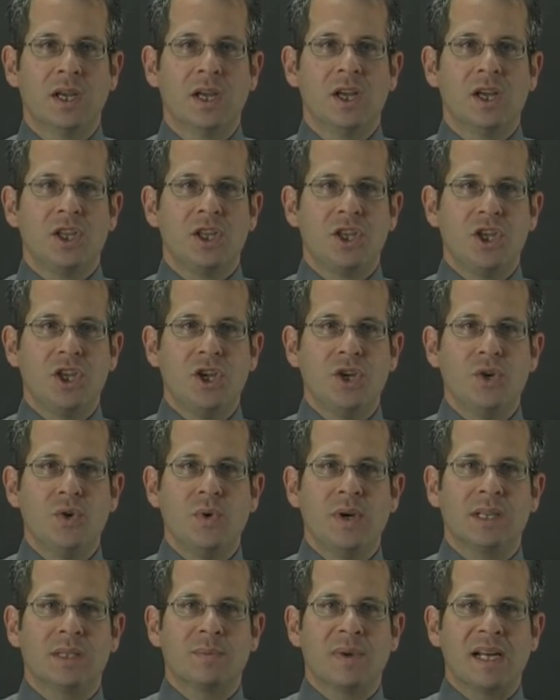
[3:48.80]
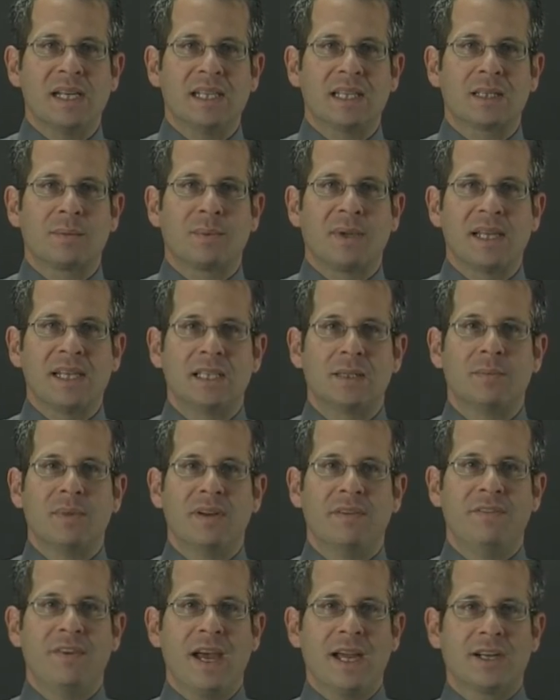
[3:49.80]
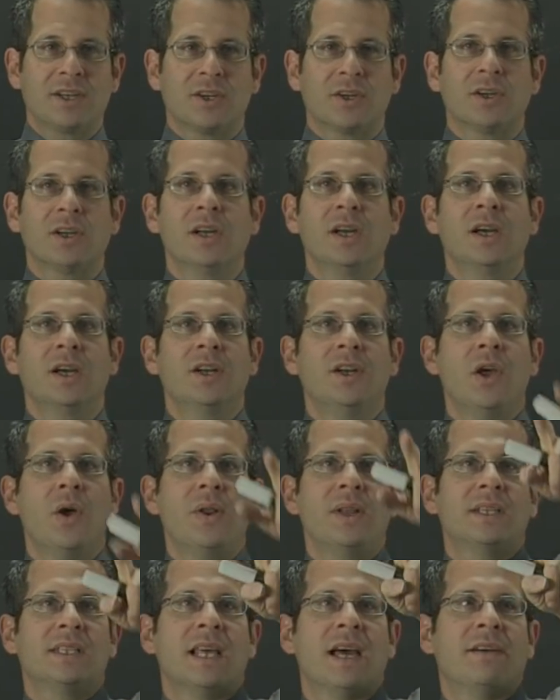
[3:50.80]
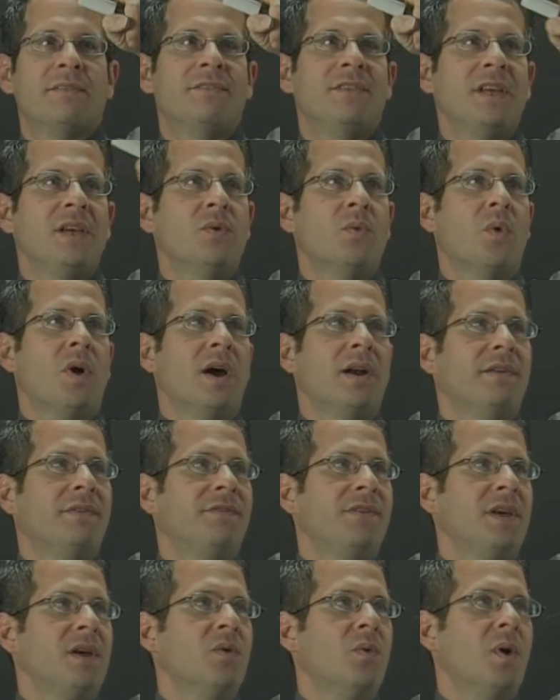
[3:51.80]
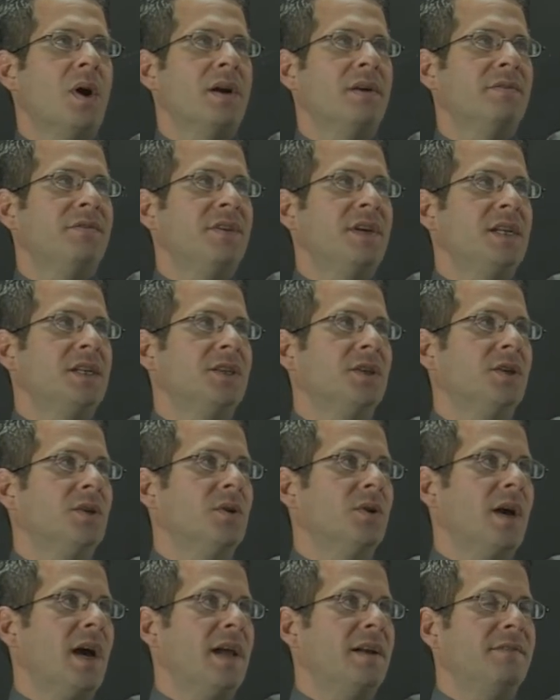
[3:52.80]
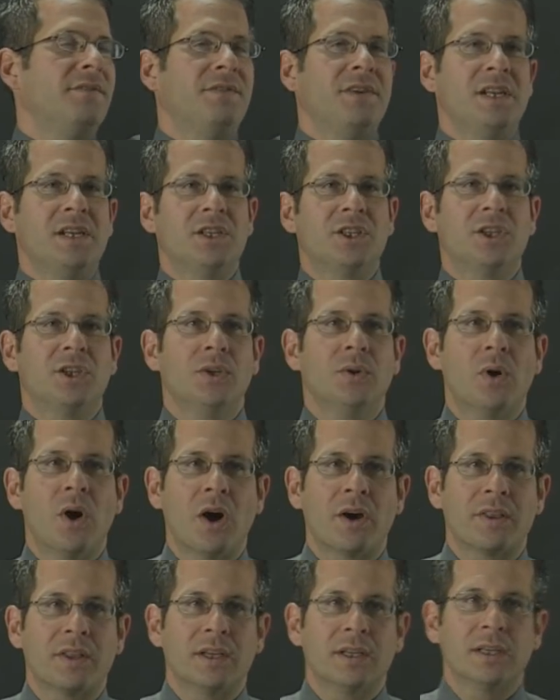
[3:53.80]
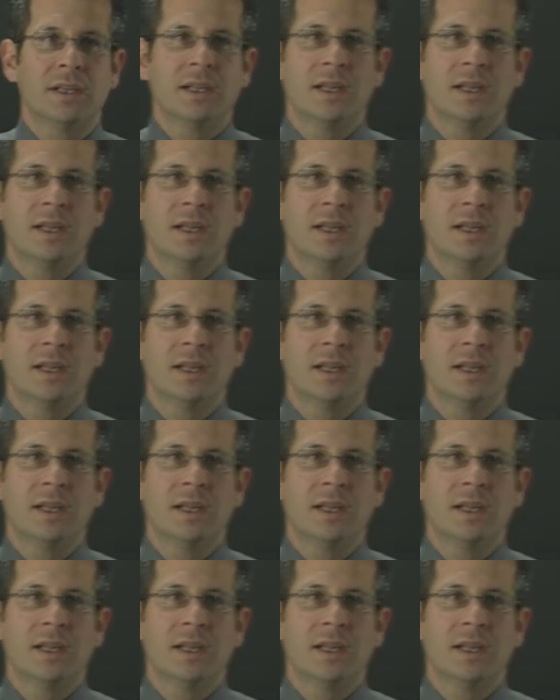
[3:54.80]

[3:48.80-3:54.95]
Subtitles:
U is my displacement vector. Notice that v1, phi1, v2, and phi2 are the